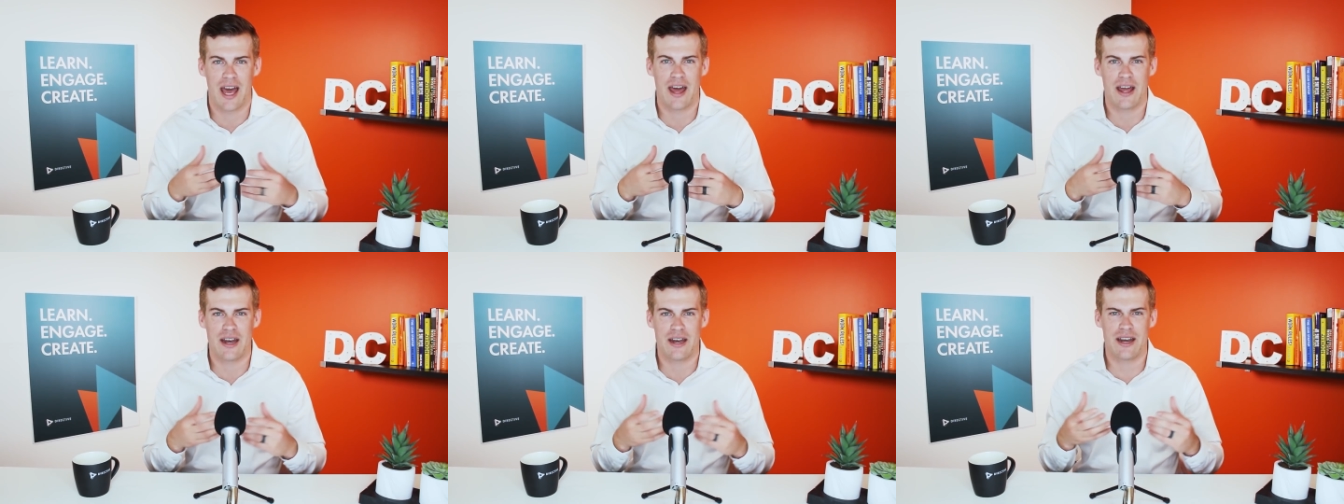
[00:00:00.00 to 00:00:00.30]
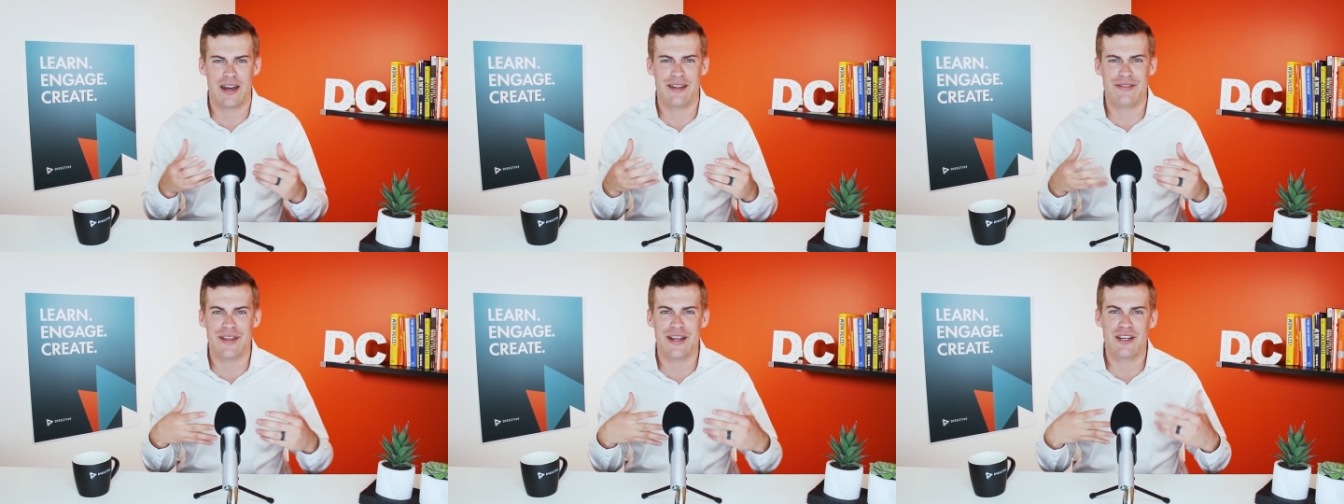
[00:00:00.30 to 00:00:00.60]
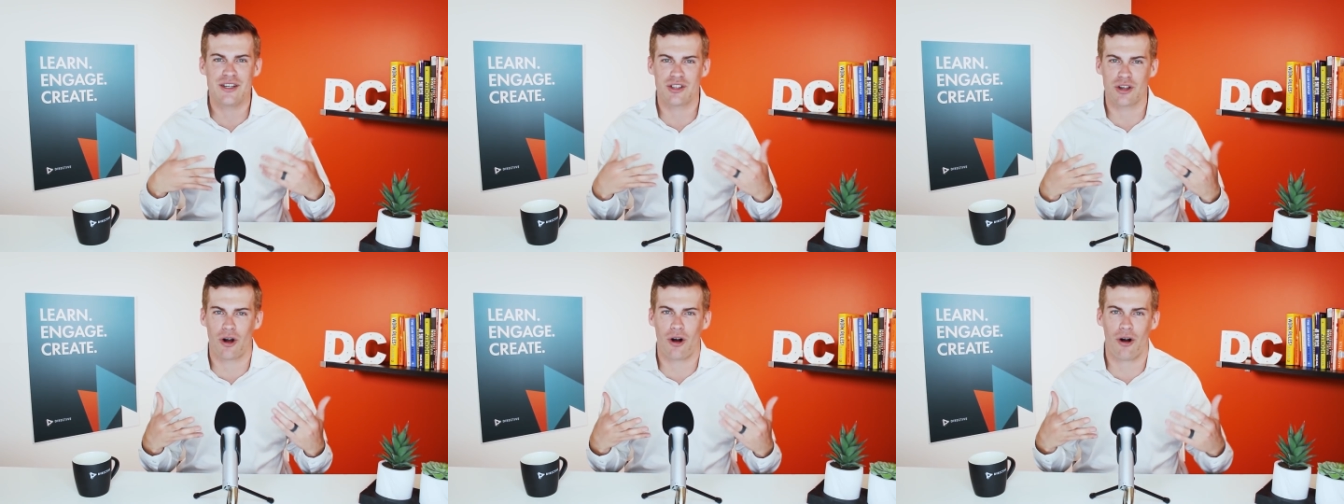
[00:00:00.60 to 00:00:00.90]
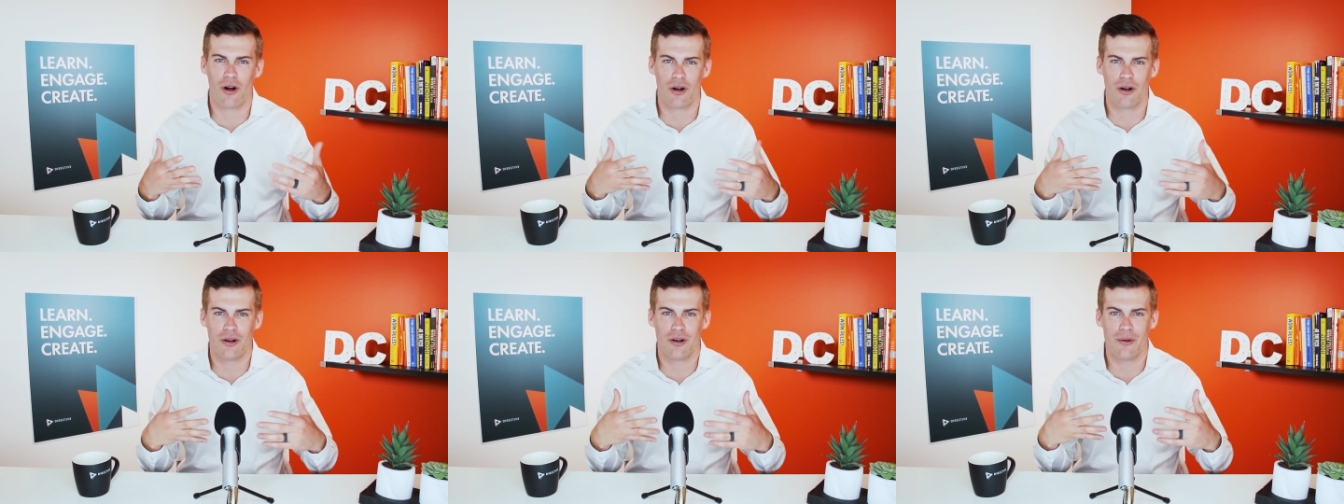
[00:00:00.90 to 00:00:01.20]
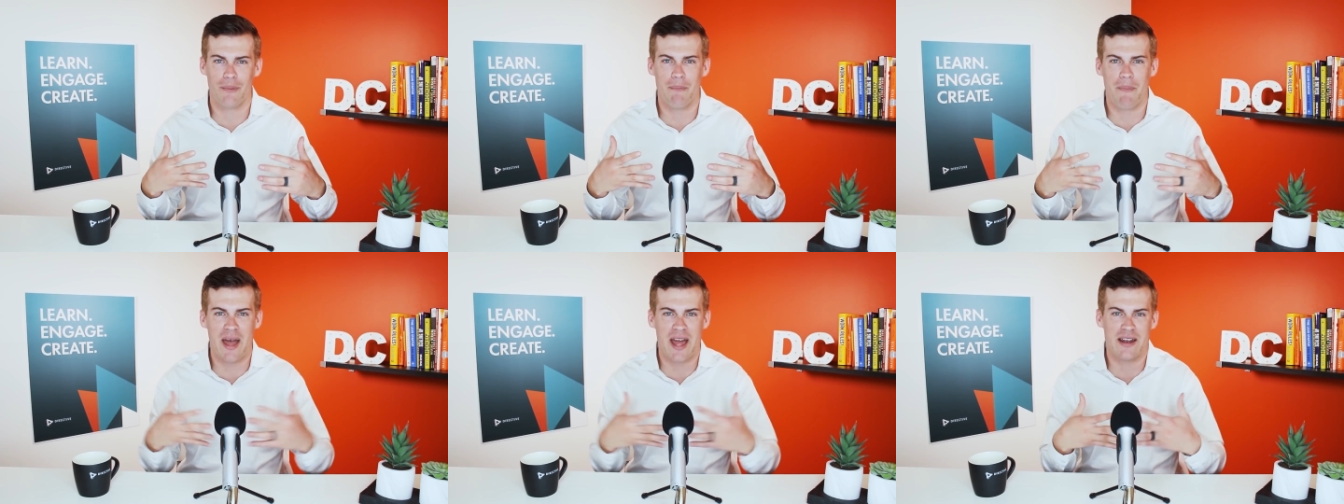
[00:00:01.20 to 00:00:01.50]
and they just
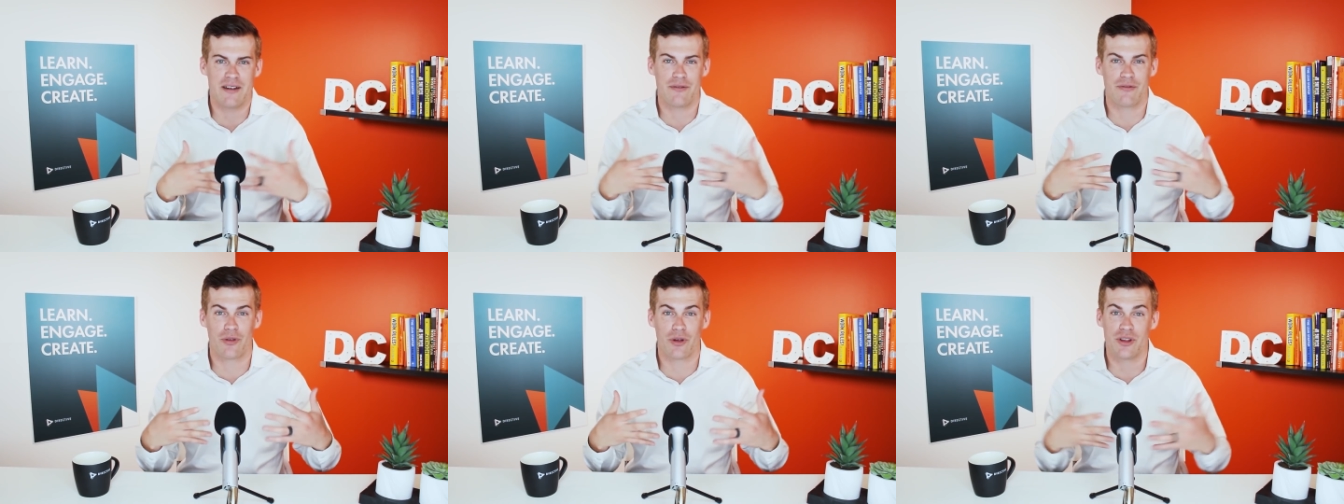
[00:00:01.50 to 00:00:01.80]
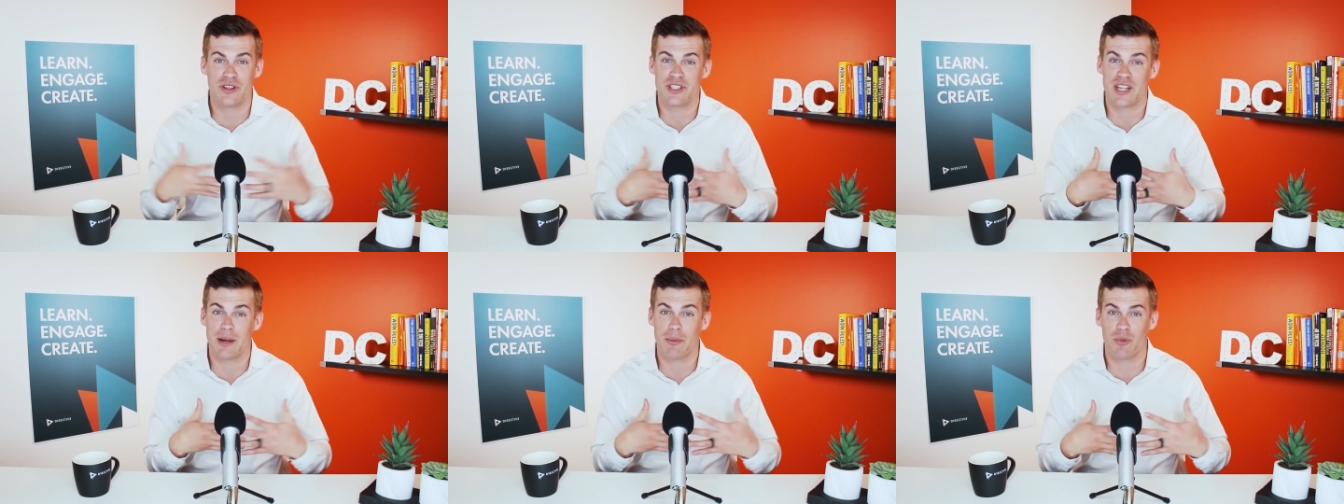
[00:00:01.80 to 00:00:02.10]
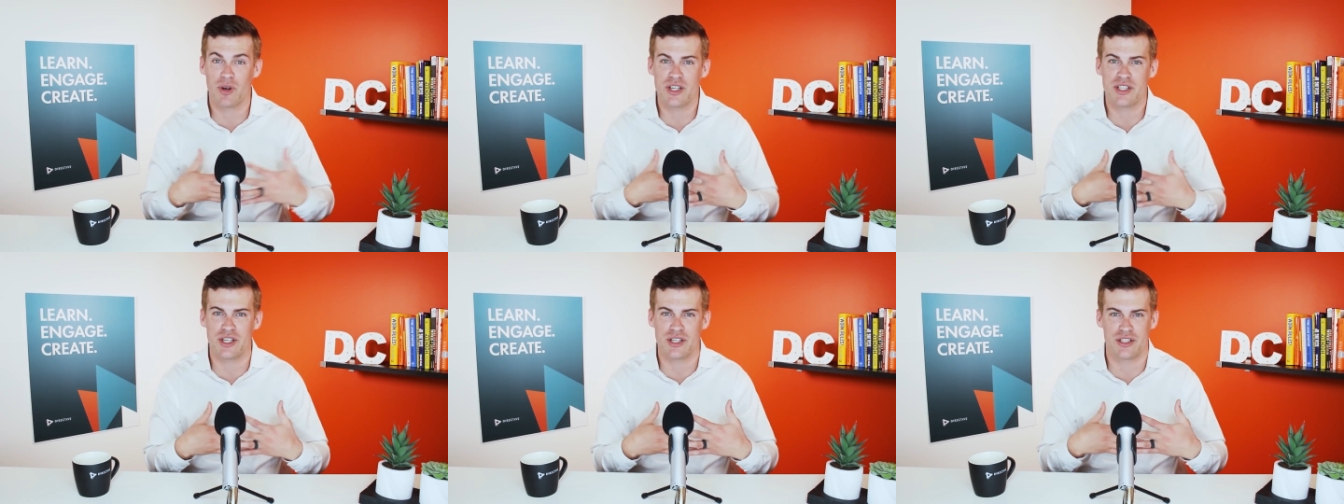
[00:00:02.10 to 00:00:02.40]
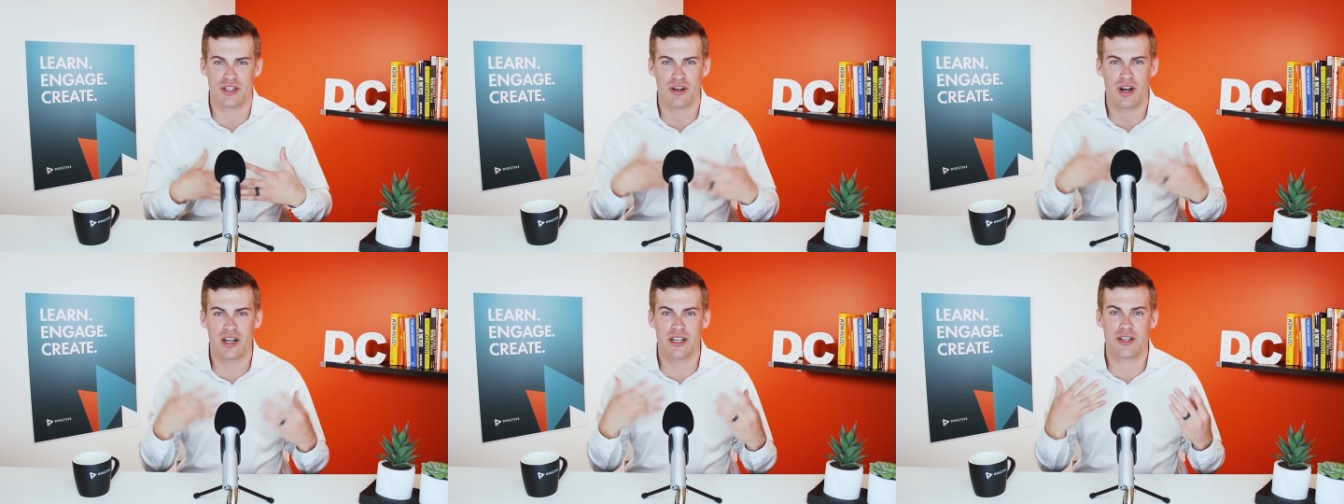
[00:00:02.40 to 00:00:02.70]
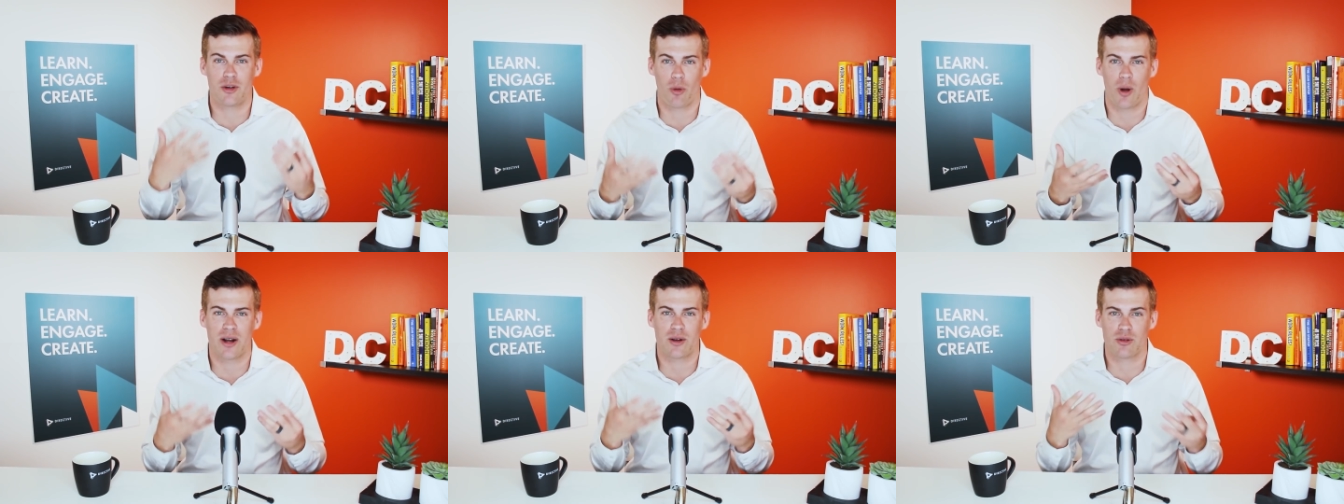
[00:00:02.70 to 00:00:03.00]
aren't meant for the same reasons. They're
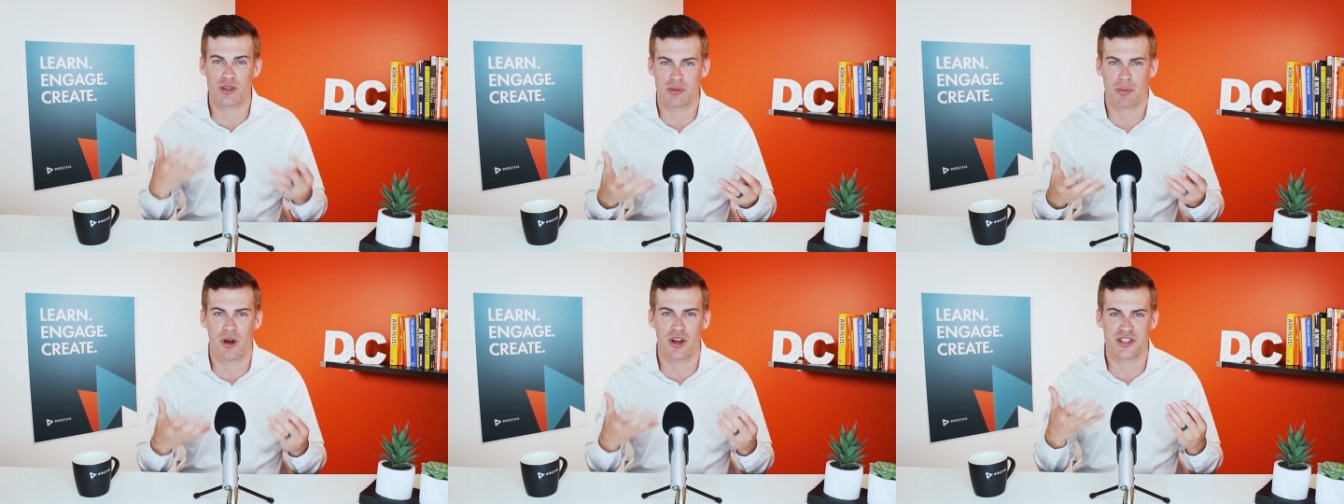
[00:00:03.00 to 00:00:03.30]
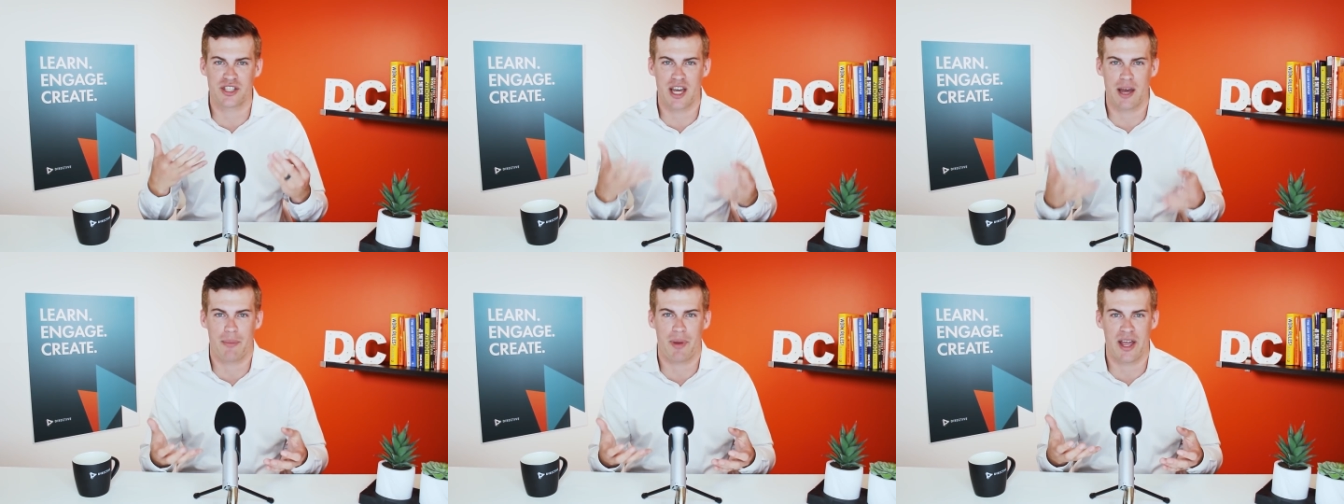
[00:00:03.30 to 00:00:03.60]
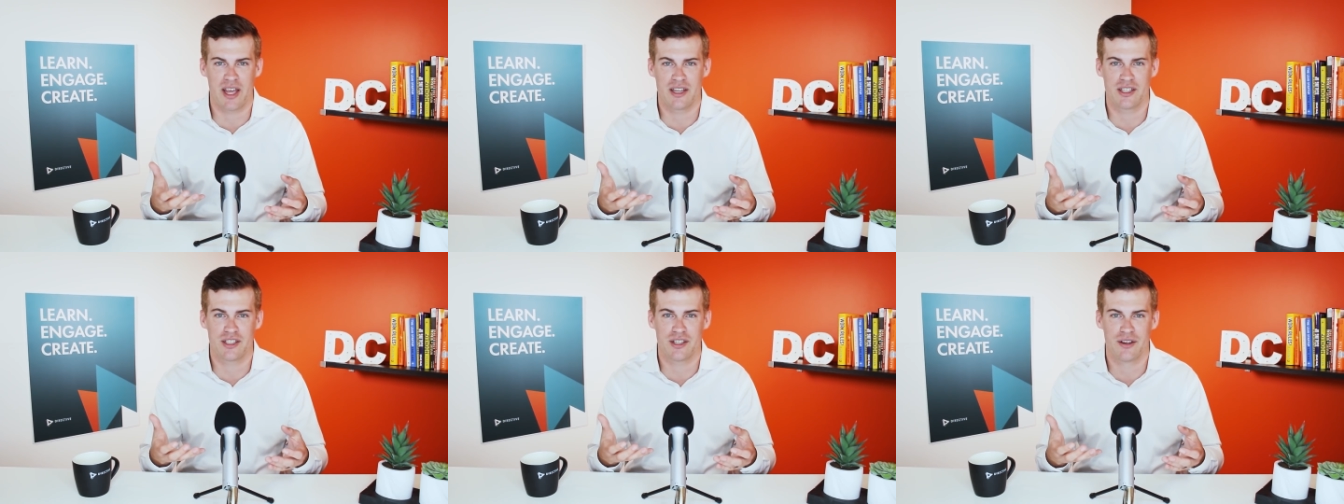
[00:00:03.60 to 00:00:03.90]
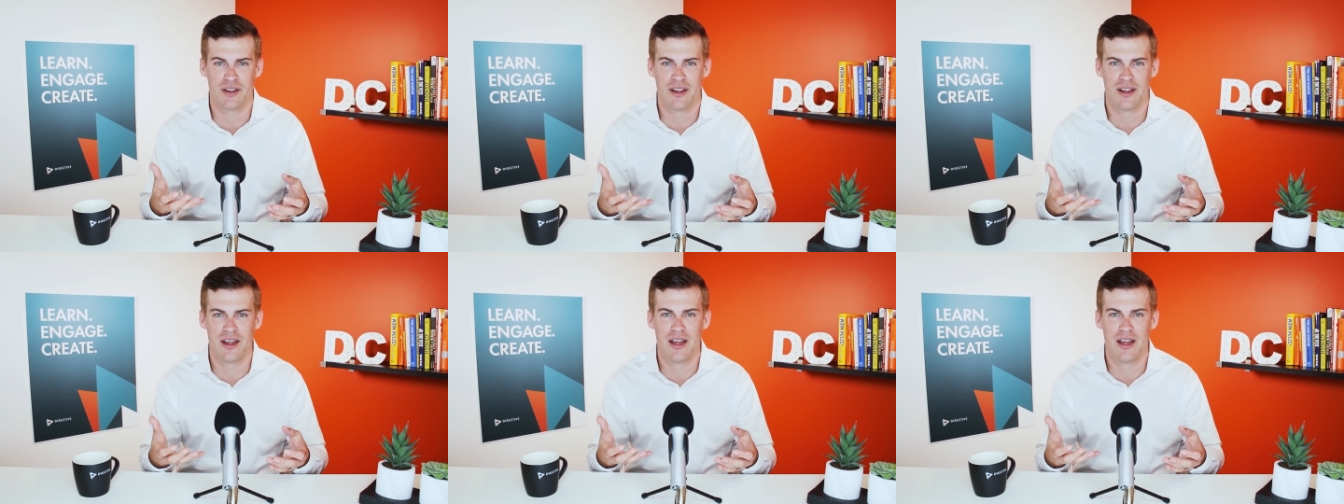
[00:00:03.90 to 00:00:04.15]
not direct response campaigns.